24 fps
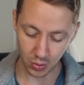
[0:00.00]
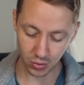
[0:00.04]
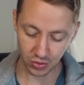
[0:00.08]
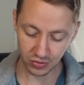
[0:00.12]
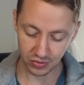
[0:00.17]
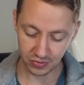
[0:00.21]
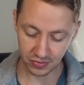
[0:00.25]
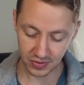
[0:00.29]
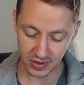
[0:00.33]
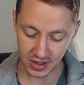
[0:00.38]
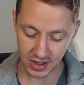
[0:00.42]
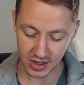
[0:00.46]
will
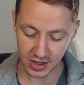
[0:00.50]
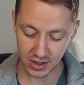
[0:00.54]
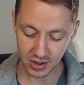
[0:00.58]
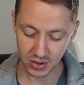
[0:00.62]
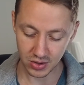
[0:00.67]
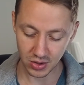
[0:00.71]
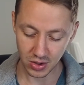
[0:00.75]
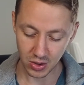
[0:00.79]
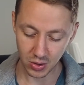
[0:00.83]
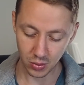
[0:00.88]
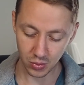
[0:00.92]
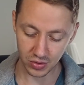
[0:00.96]

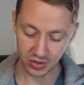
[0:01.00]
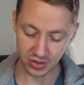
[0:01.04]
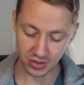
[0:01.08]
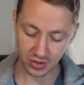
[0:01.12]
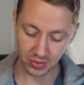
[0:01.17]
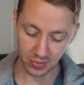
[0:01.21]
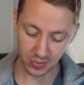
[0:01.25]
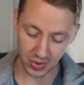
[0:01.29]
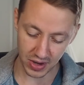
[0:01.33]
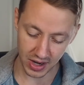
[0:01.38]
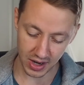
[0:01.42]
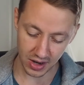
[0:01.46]
feed with
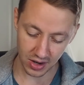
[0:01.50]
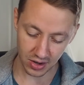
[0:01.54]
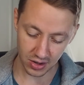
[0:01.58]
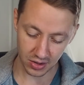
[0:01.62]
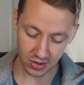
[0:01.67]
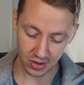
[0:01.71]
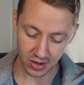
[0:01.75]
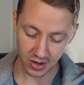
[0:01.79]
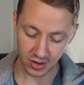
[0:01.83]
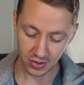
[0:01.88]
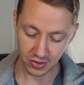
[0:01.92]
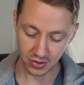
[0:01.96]
the
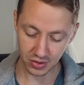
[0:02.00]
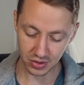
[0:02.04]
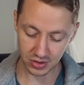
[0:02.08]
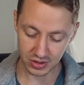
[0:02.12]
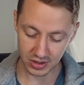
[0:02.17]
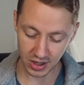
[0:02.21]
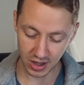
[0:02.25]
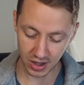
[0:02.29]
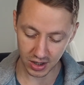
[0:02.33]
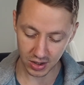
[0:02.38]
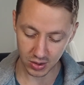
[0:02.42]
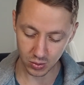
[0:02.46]
bear, their
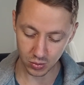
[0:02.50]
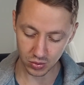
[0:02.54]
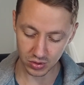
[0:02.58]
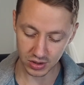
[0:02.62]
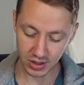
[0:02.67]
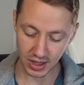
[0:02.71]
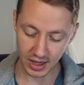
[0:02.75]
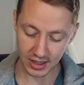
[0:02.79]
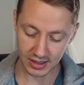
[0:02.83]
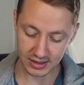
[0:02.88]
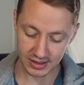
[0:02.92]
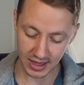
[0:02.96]
young will
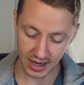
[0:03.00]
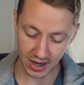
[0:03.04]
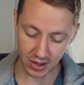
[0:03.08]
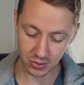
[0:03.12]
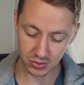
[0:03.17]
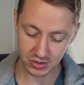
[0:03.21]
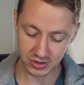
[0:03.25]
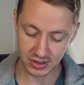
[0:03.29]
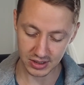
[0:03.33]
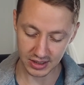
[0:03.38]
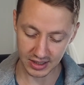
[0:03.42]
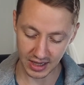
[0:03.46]
lie
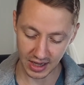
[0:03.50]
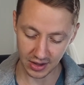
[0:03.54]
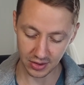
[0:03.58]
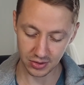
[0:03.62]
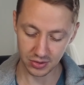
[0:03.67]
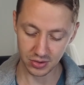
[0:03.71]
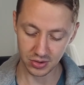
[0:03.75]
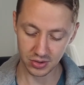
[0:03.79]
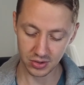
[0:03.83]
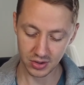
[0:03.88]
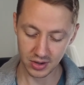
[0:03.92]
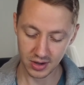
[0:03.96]
down
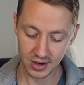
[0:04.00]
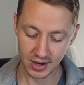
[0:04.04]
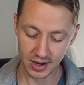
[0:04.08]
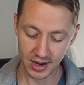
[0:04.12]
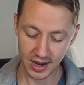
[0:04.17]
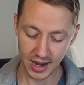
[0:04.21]
together,